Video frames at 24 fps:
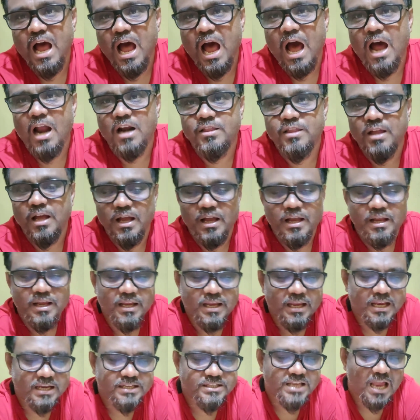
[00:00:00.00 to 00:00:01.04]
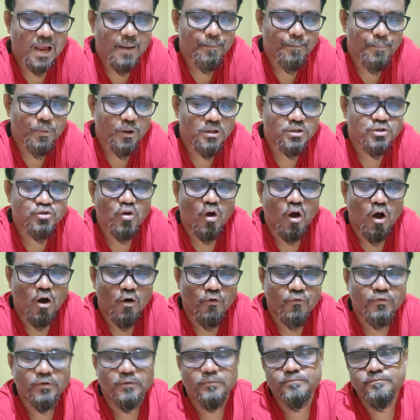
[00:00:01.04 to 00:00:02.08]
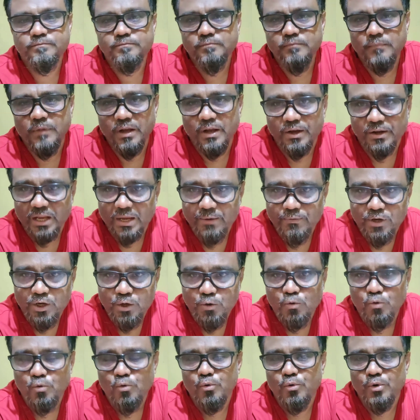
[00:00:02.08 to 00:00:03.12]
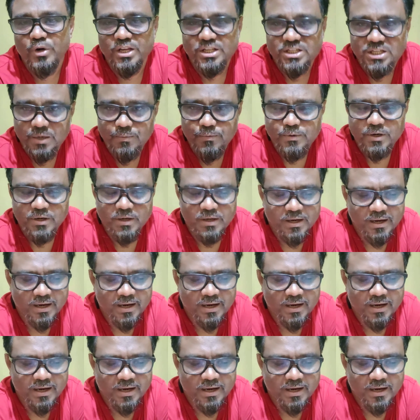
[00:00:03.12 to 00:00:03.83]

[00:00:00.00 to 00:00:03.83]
are the examples of revenue receipt.